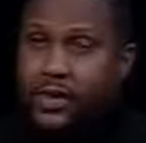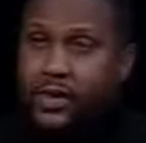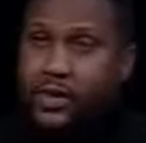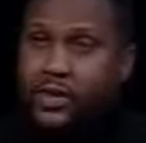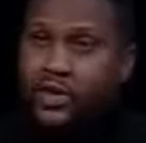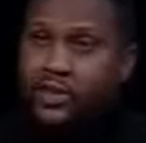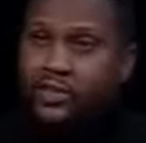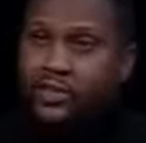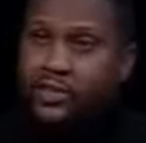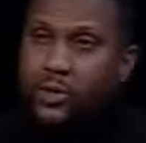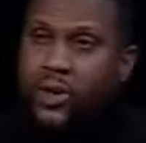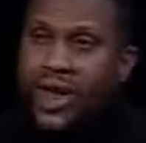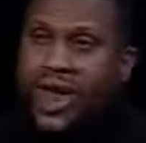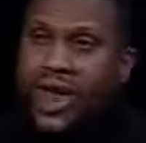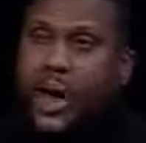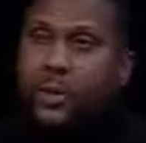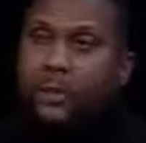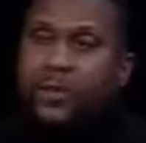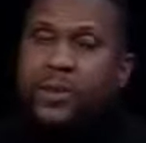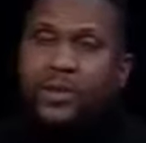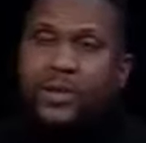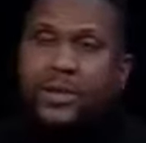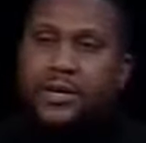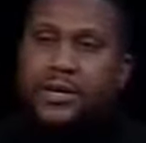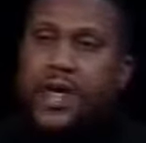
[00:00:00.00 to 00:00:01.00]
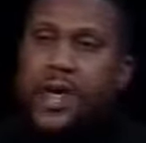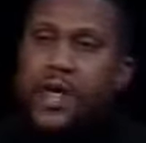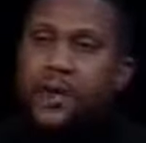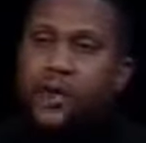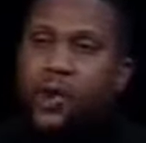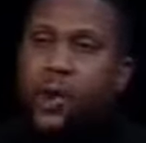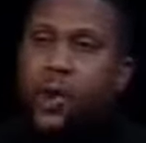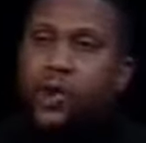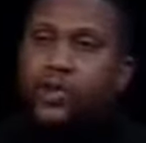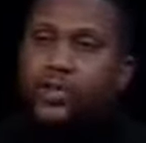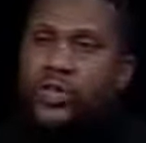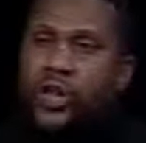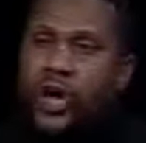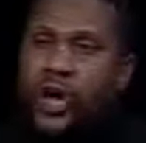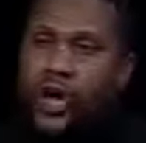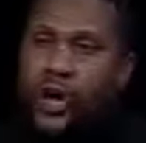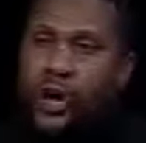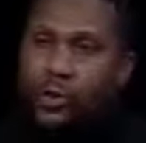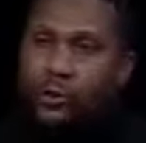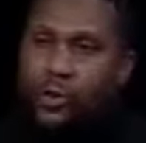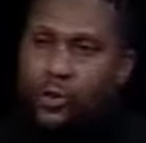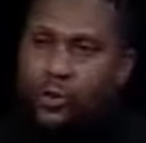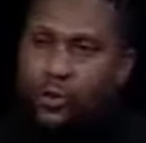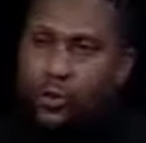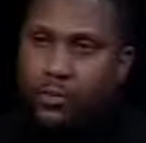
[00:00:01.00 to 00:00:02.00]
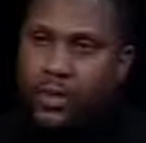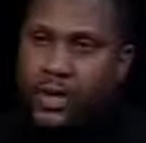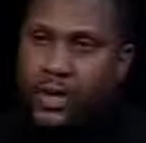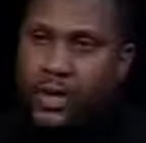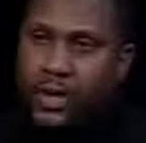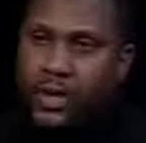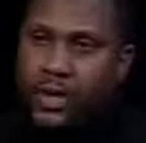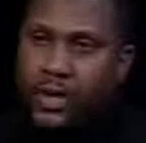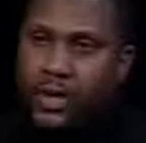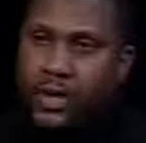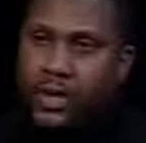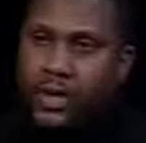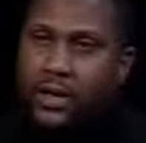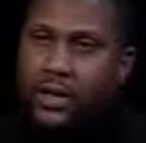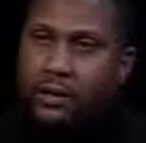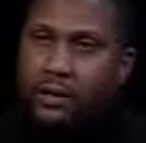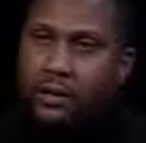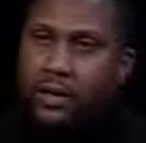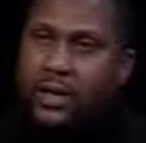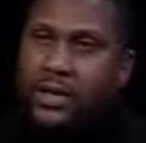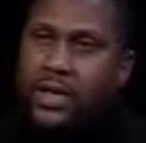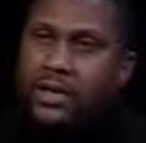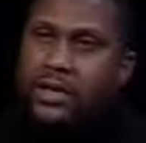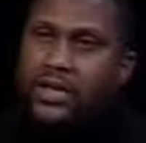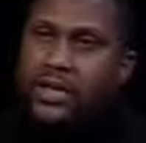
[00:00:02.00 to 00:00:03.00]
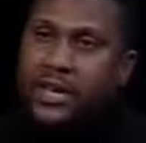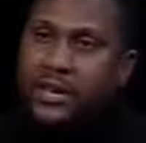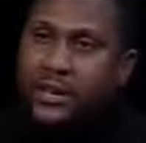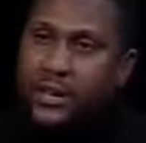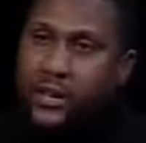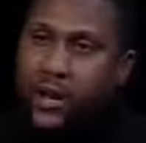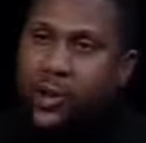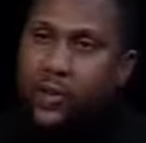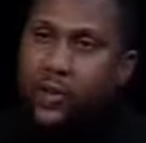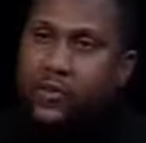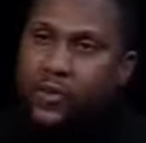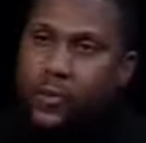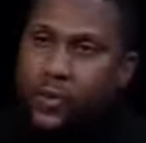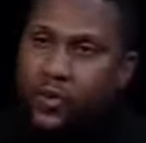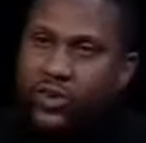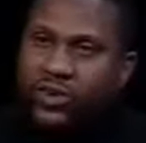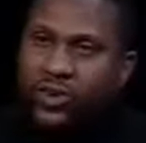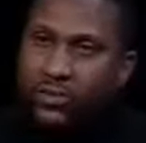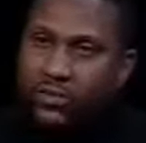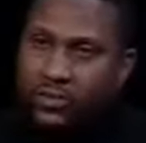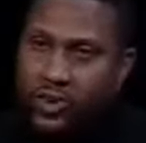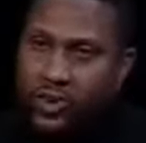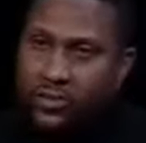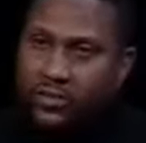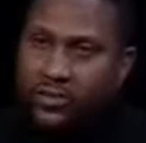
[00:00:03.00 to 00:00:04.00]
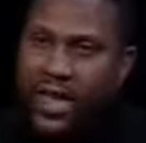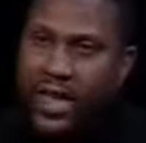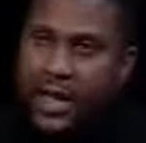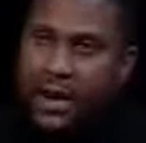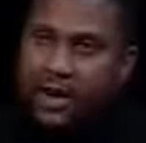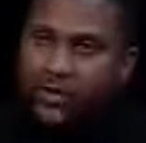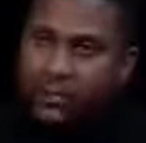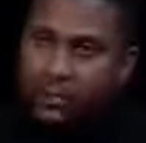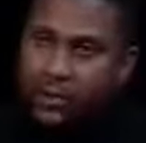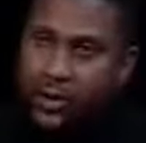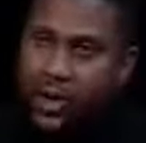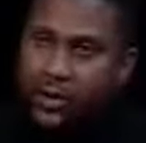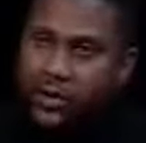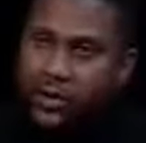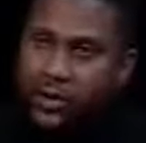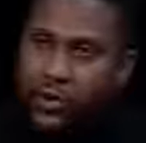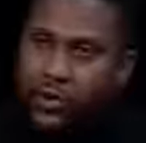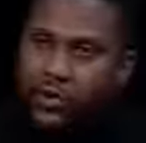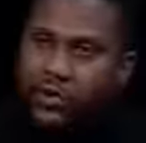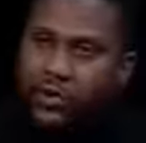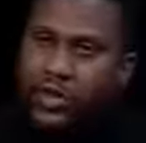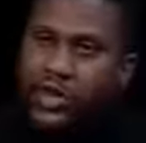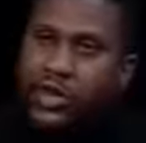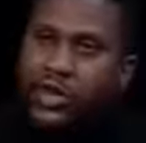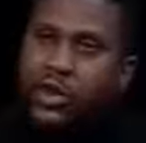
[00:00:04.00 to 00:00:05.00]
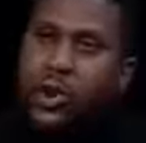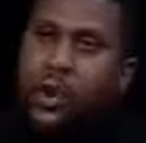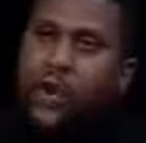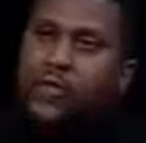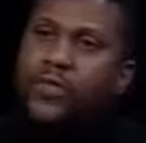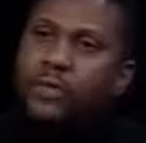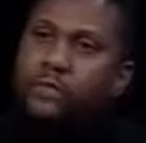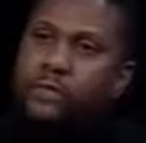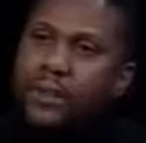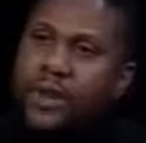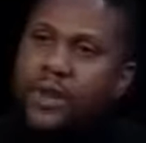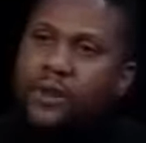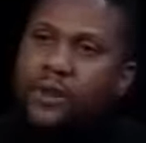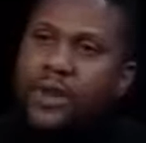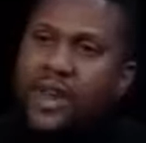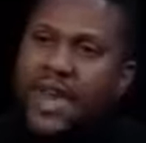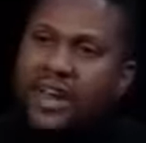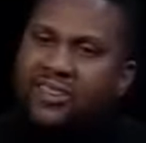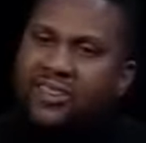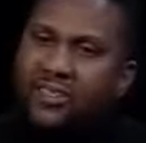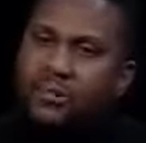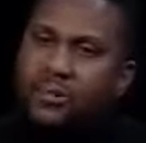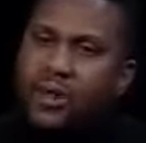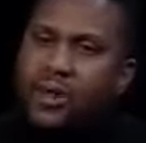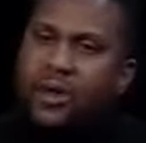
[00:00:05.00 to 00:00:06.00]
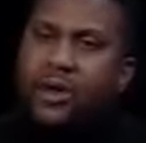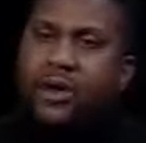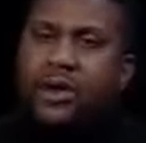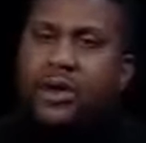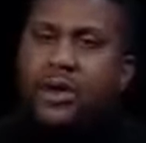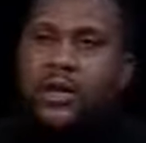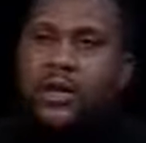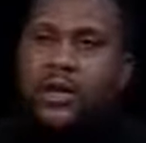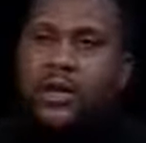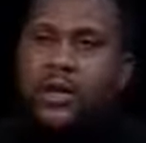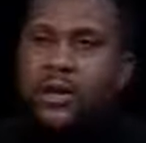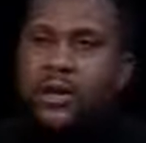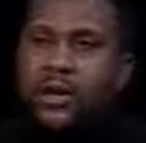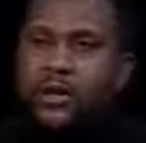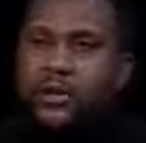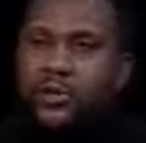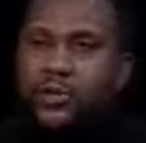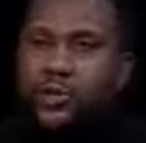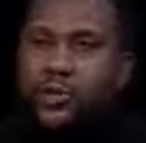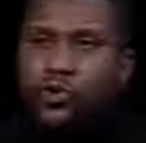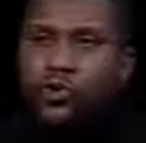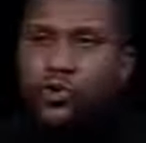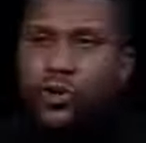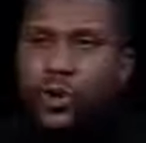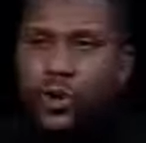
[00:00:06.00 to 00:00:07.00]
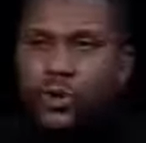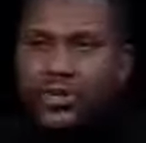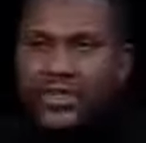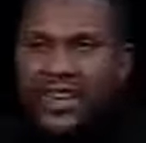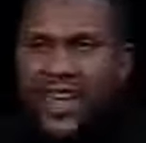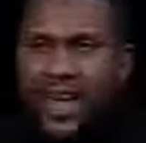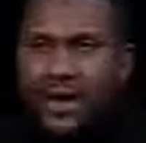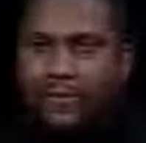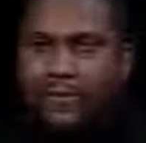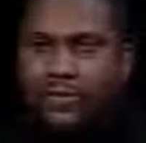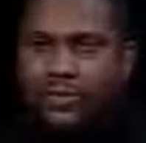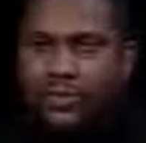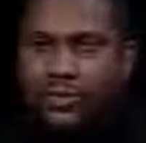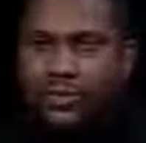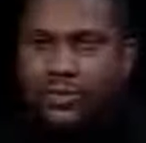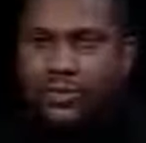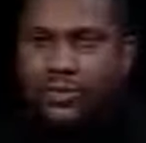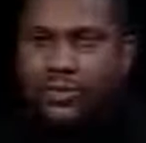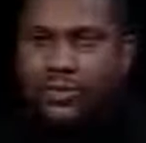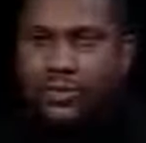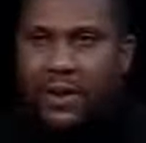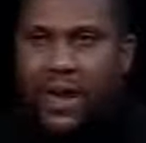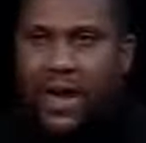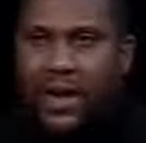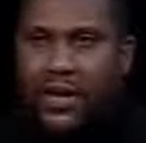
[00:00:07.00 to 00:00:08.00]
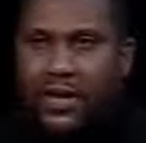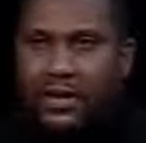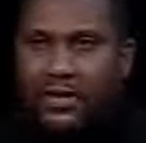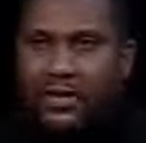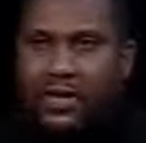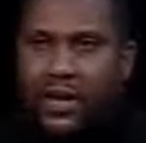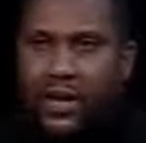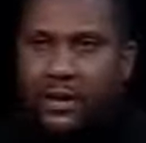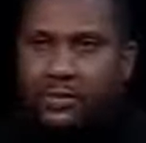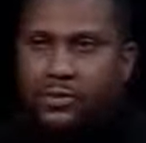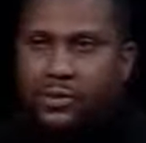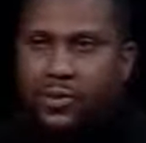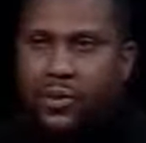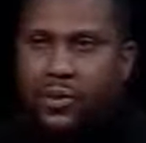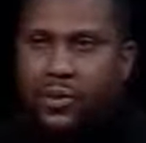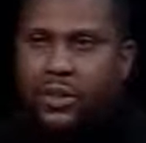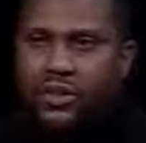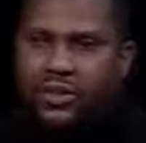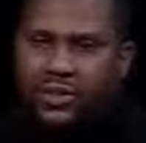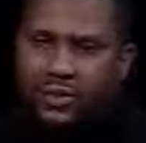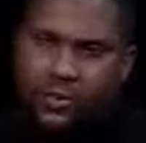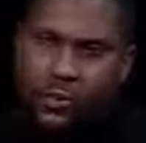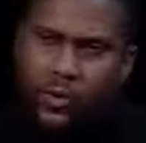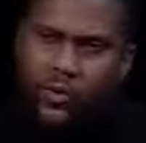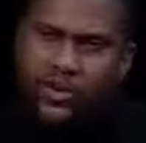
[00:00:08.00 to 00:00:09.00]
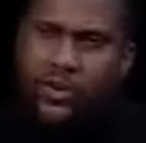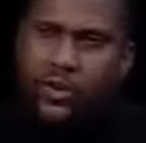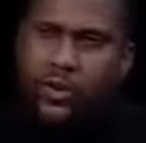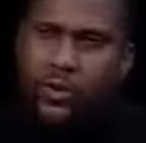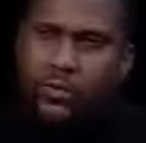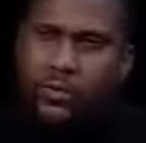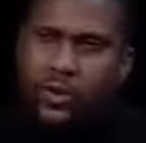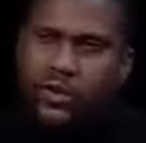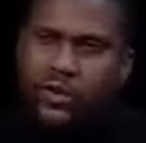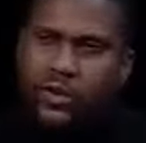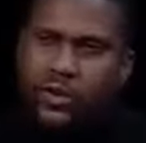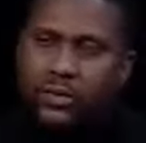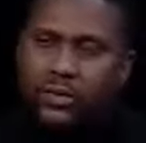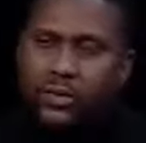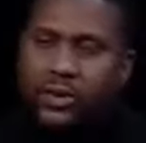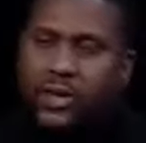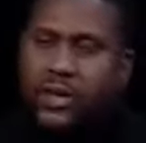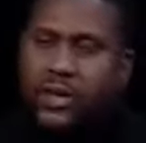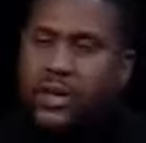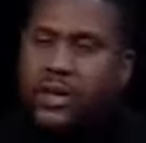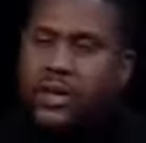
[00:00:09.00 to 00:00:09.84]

So Halpin did not know Tom or me, but he did know, of course, the mayor of Dallas, Ron Kirk. So he called the mayor and asked the mayor, do you know Tavis Smiley and Tom Joyner? He said, of course, I know both of them.